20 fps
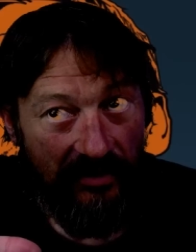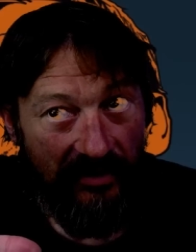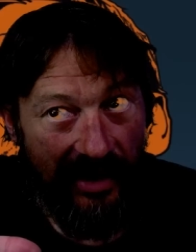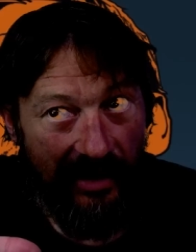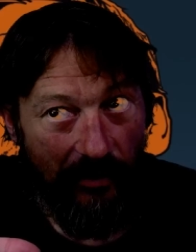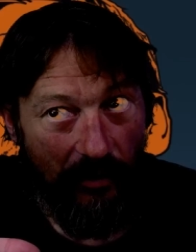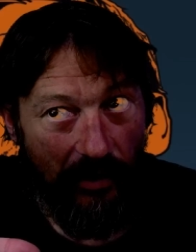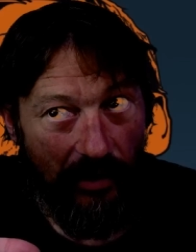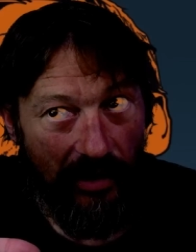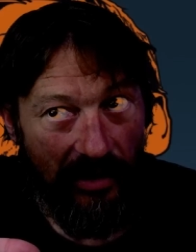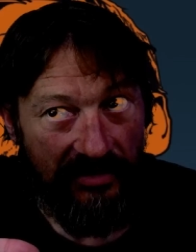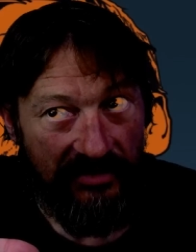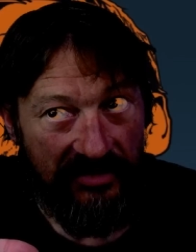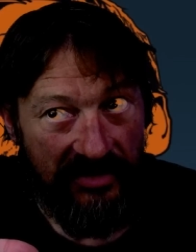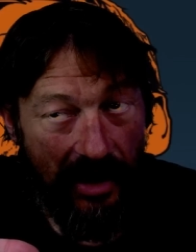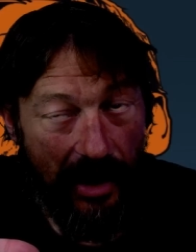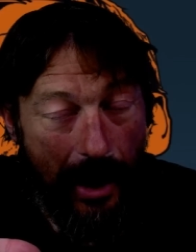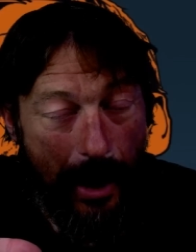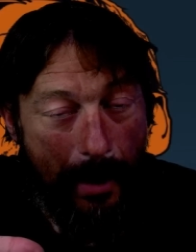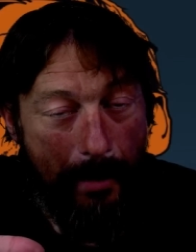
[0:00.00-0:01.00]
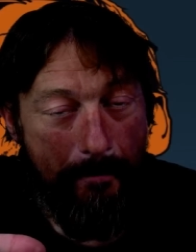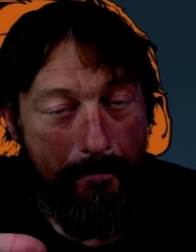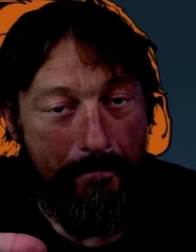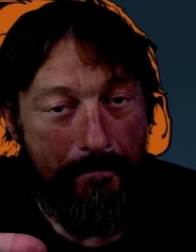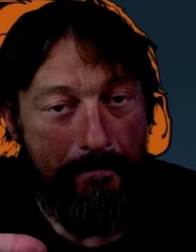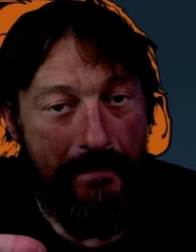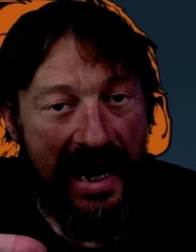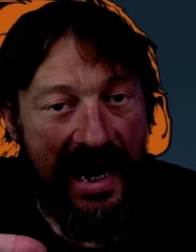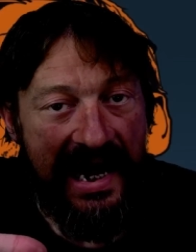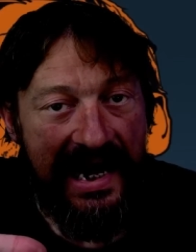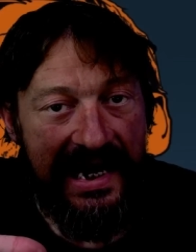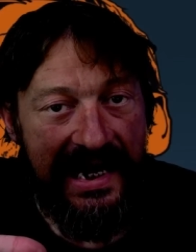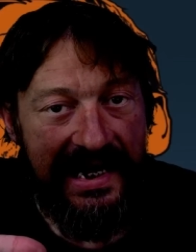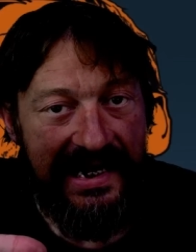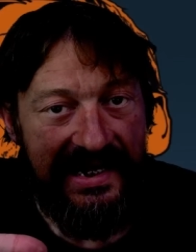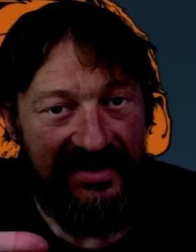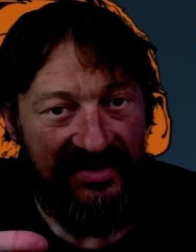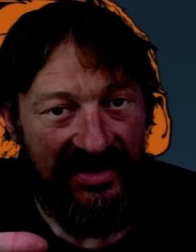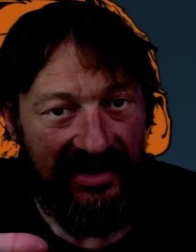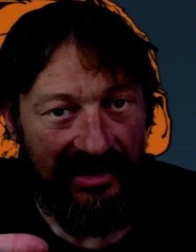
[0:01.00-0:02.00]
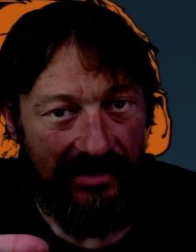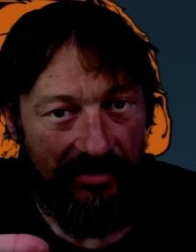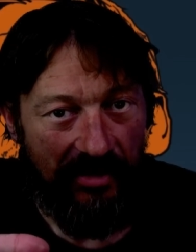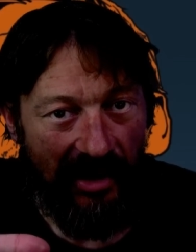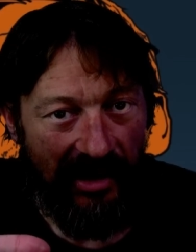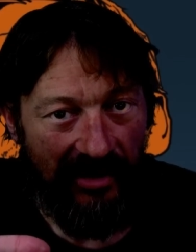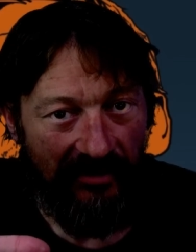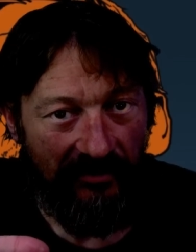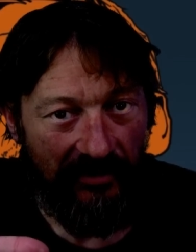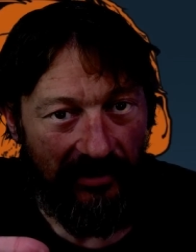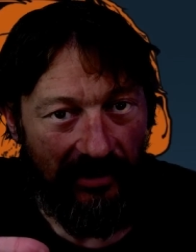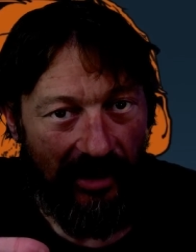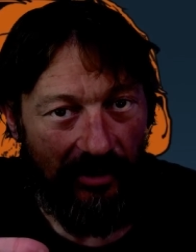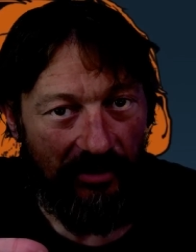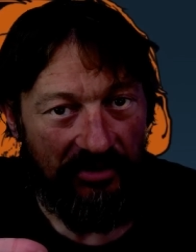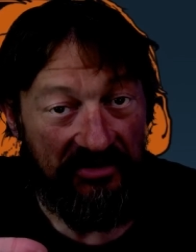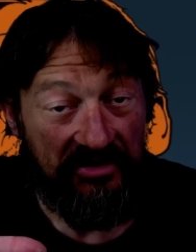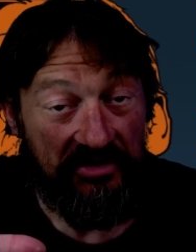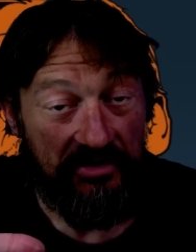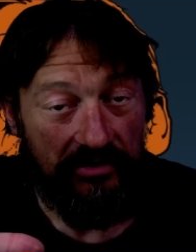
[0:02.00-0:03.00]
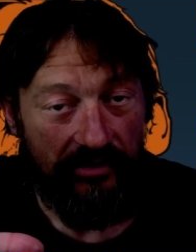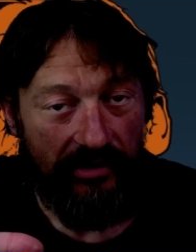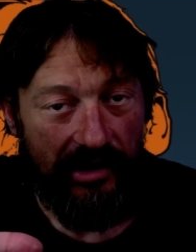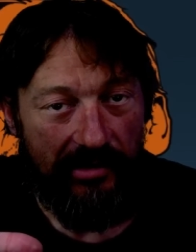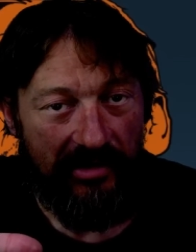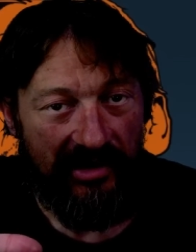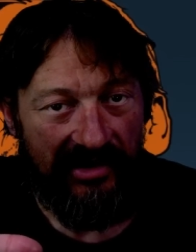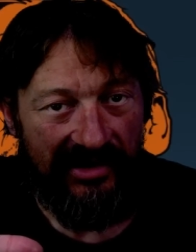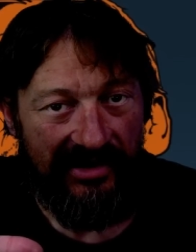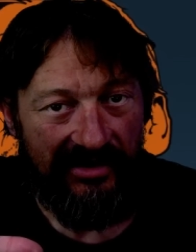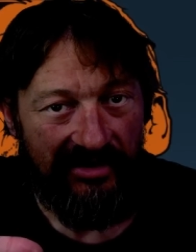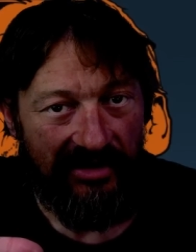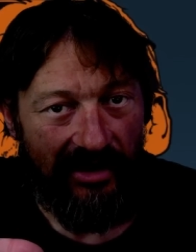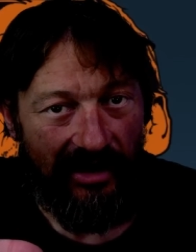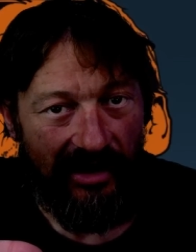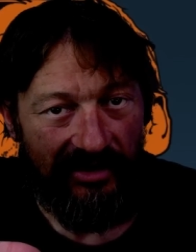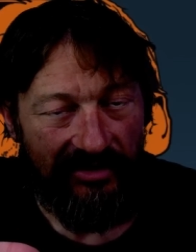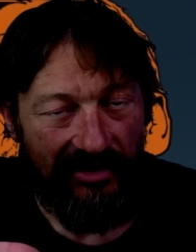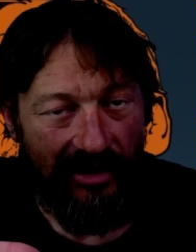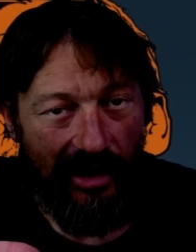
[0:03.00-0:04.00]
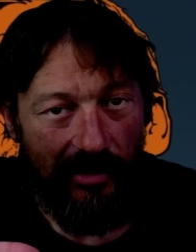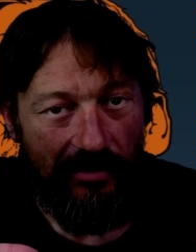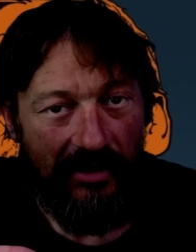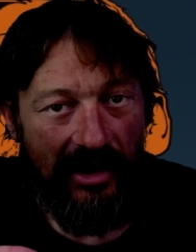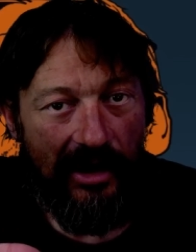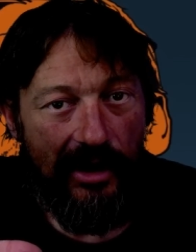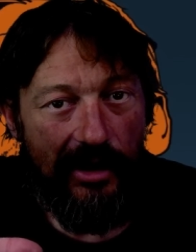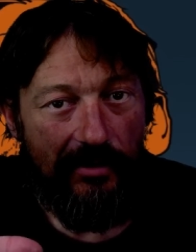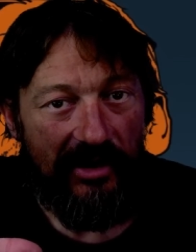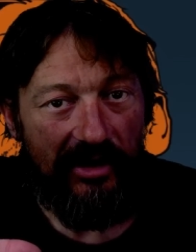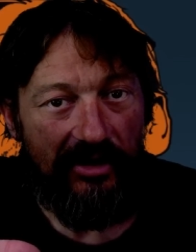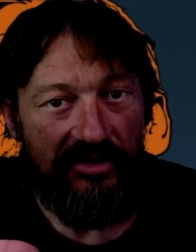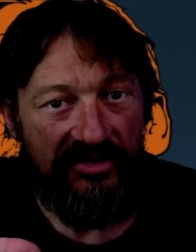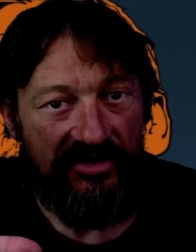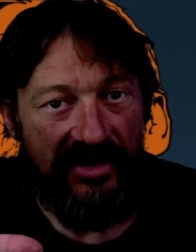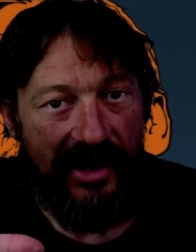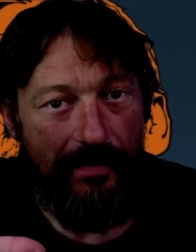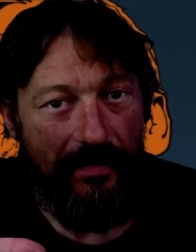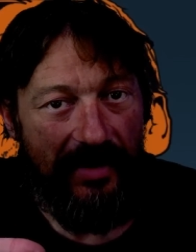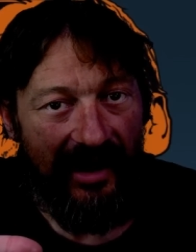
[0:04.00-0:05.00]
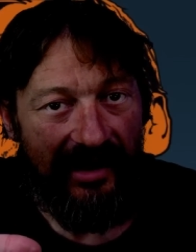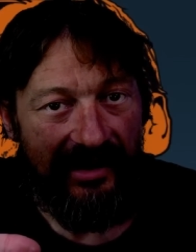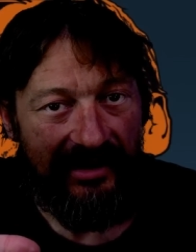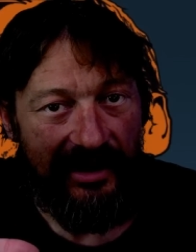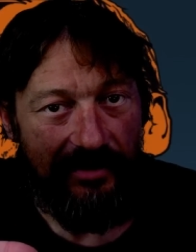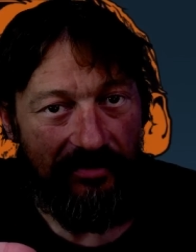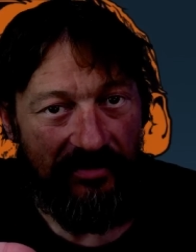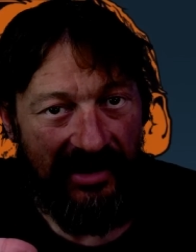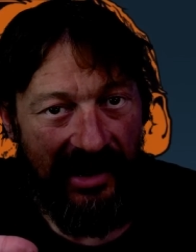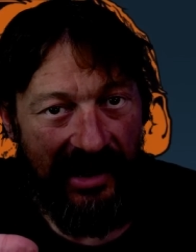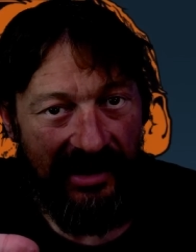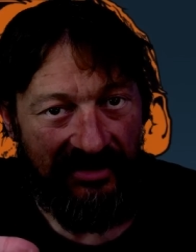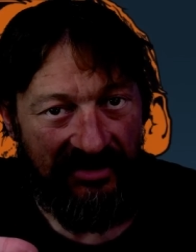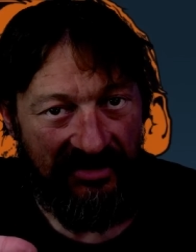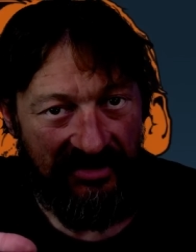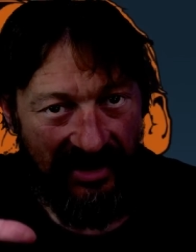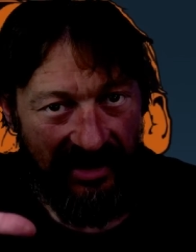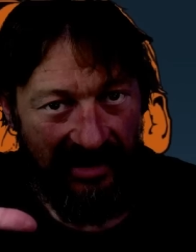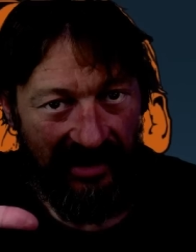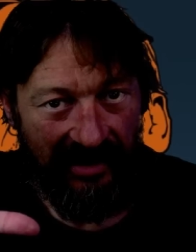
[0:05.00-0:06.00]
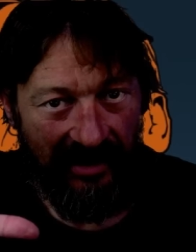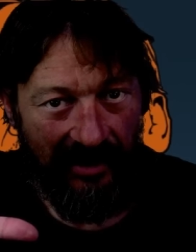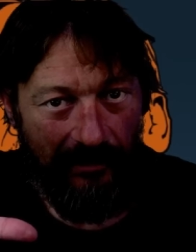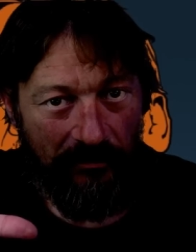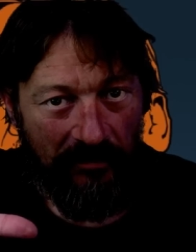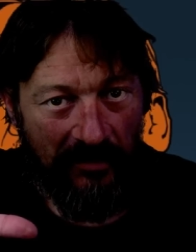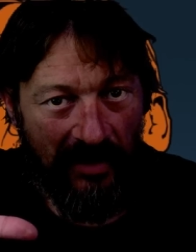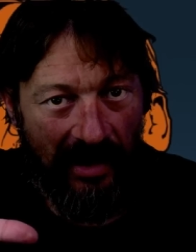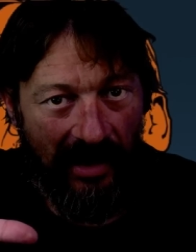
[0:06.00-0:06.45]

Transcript: That was amazingly painful. I was screaming the entire time because they buggered up the anaesthetic.